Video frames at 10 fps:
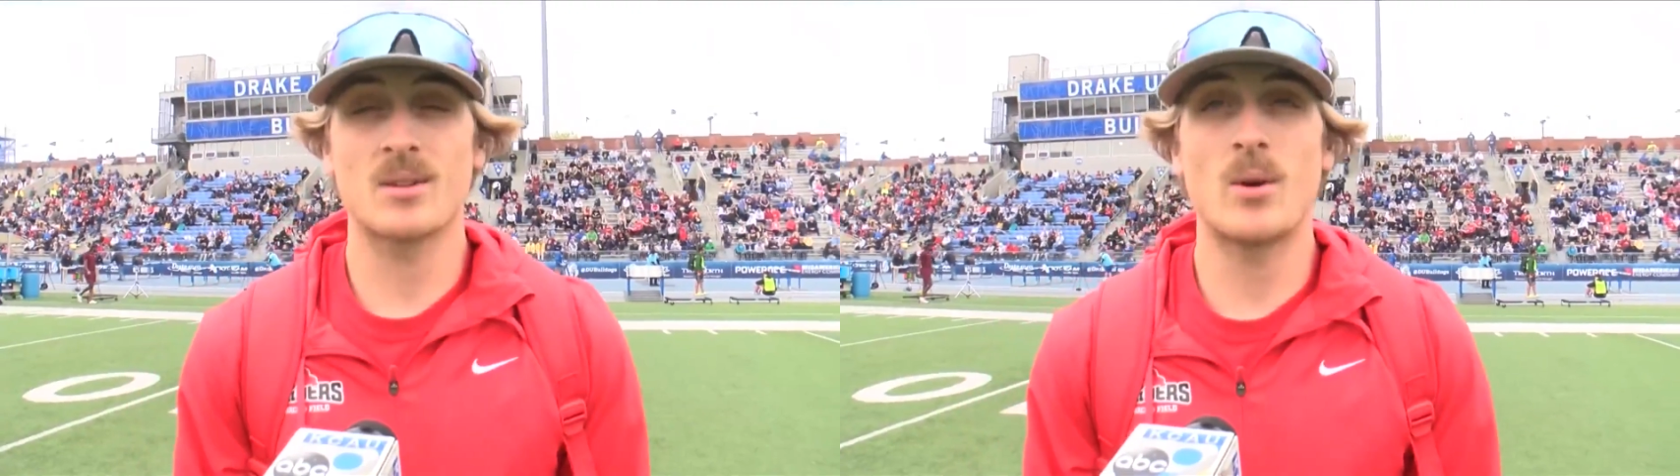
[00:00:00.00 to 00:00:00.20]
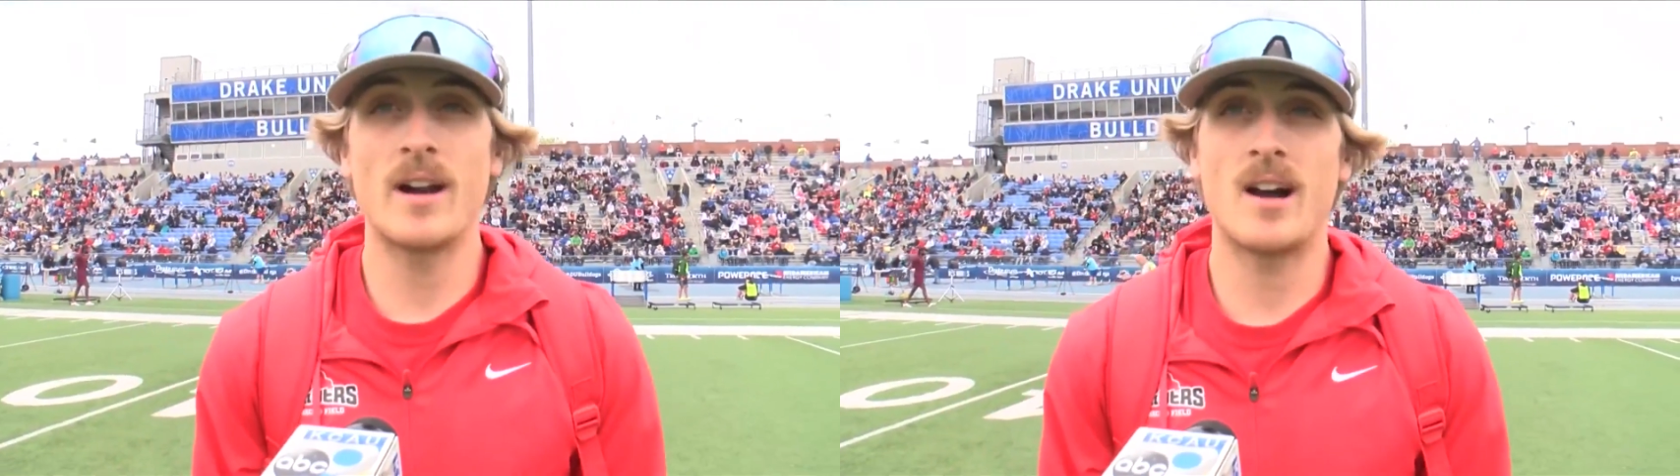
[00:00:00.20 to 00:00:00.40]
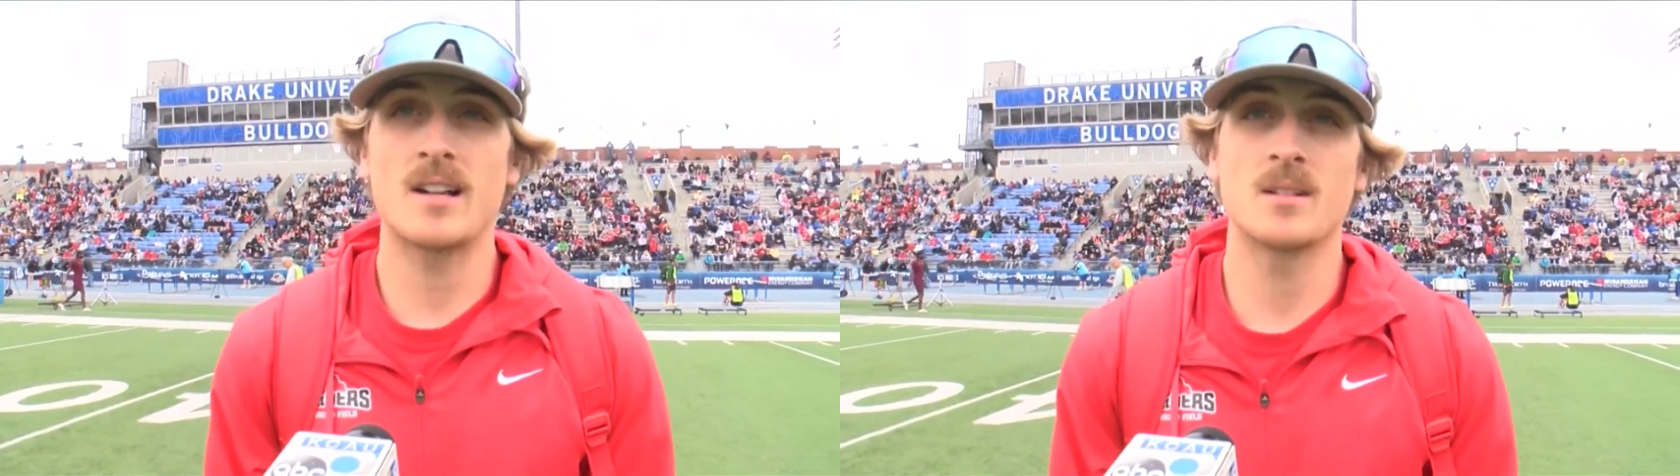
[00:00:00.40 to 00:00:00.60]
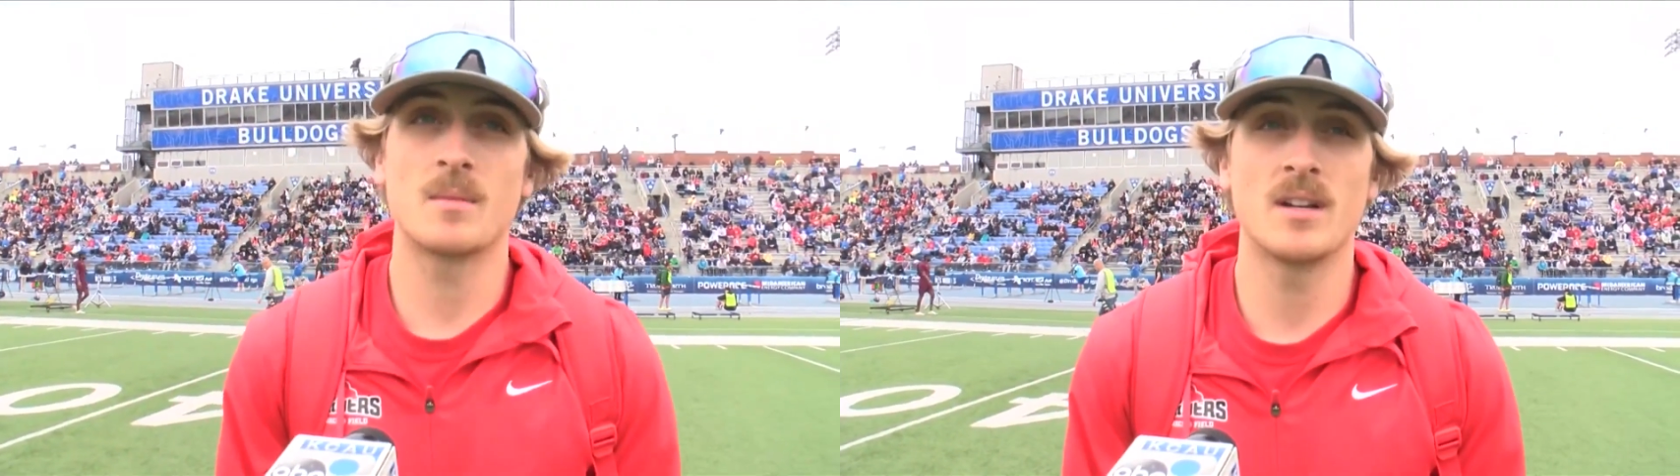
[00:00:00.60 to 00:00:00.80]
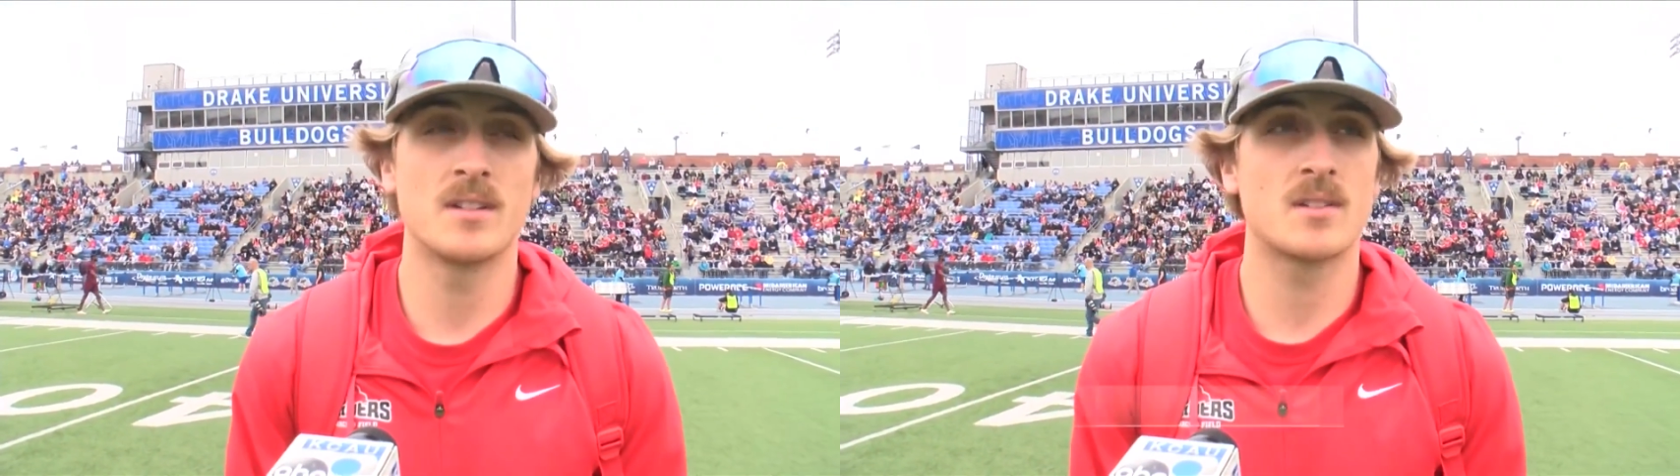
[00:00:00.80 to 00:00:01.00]
quite
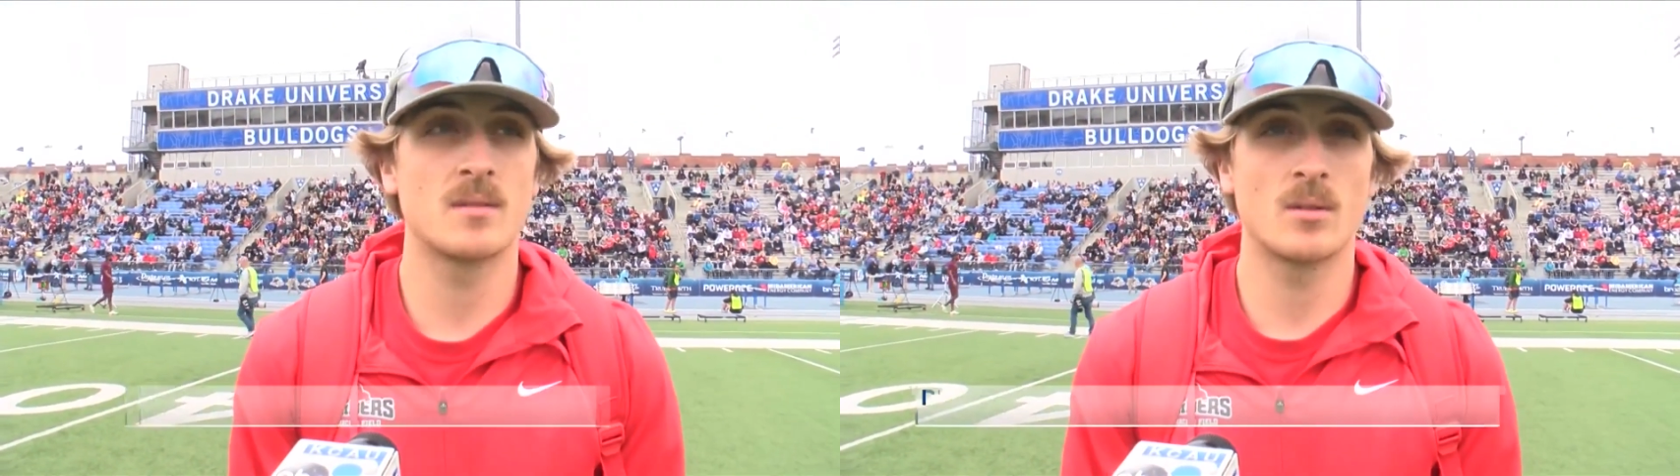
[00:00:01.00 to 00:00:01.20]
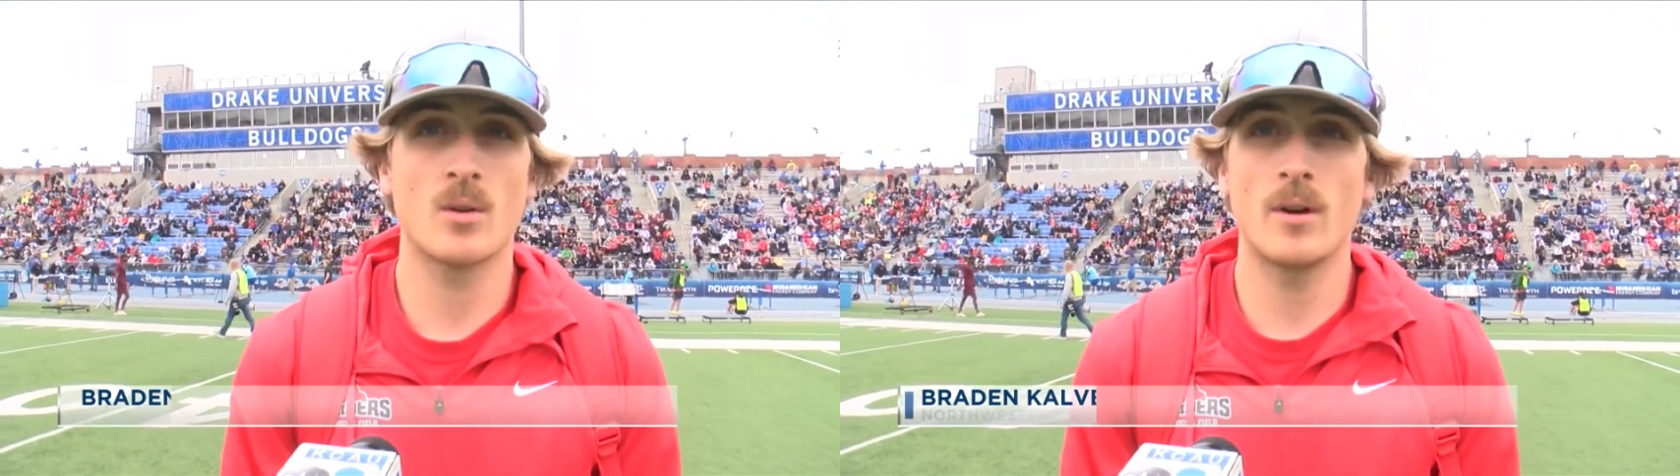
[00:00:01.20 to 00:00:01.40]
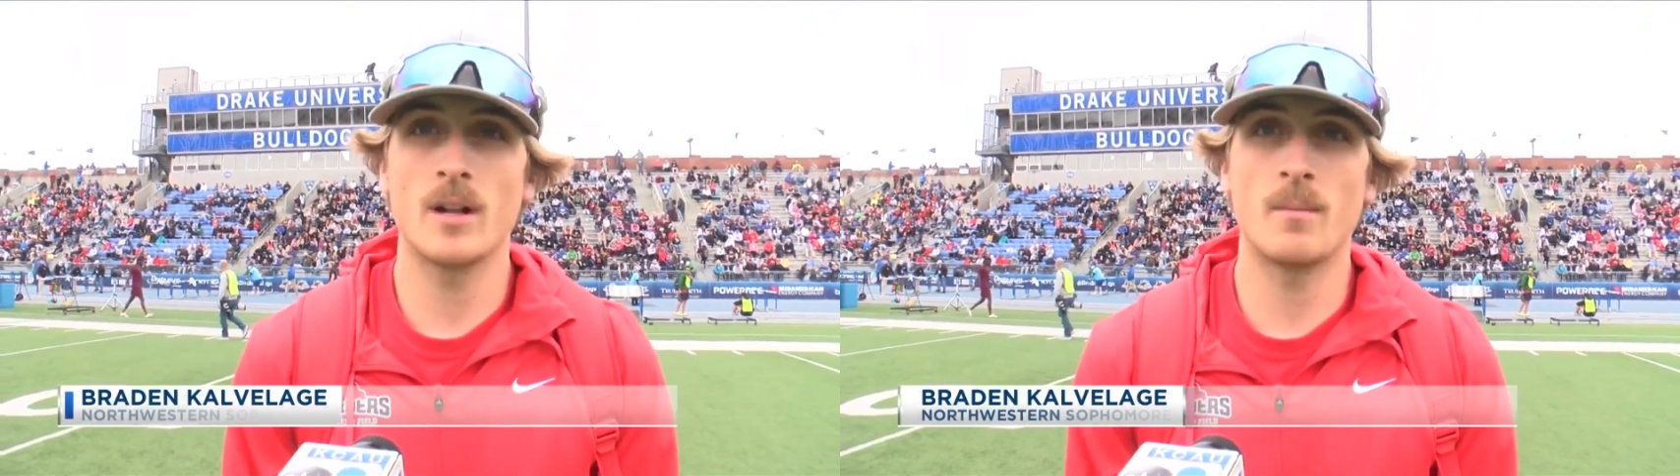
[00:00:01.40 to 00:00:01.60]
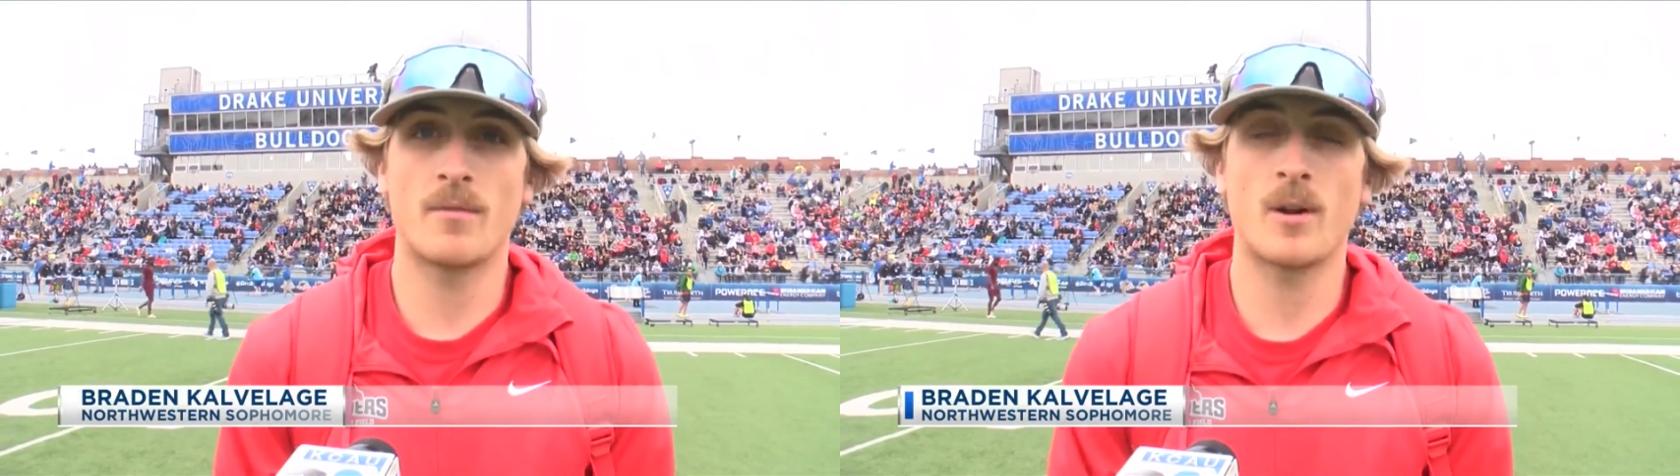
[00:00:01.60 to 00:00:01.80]
awesome because growing up